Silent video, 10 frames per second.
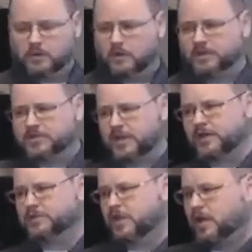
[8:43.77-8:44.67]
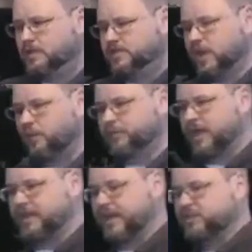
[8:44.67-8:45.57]
This is
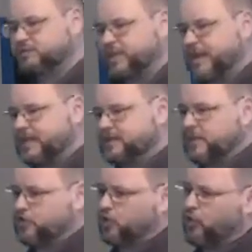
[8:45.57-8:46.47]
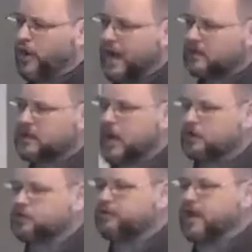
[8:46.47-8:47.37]
something that speaks in direct
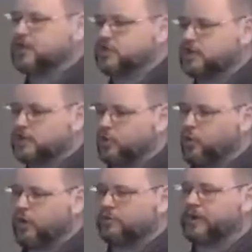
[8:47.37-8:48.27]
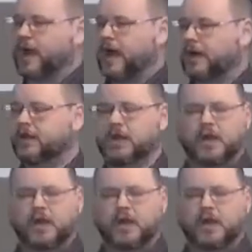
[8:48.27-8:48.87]
contravention to the Word of God,